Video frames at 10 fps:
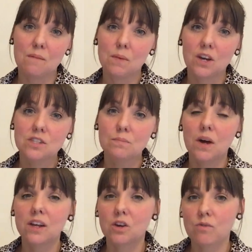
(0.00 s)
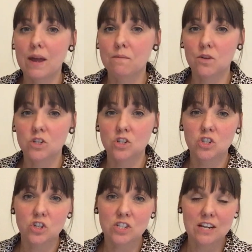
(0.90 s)
And because my crepe version
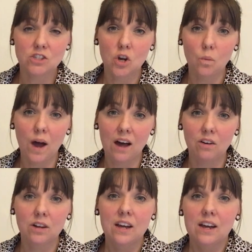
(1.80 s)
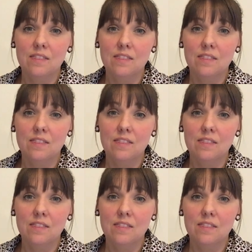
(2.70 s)
turned out so well,